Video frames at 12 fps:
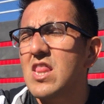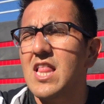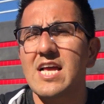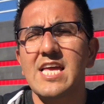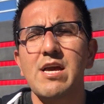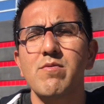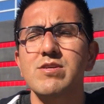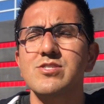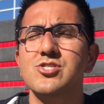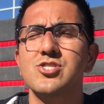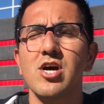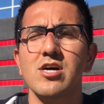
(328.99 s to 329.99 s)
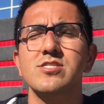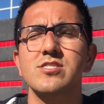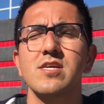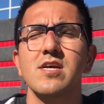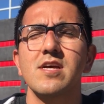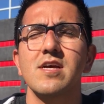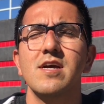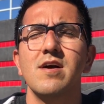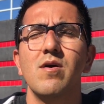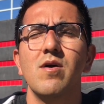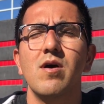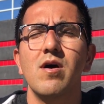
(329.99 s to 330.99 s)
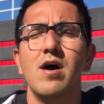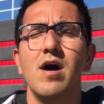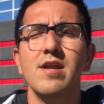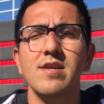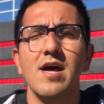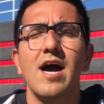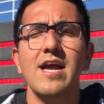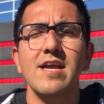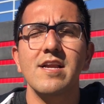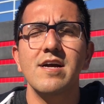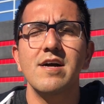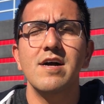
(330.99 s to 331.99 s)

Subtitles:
Like, it was just a night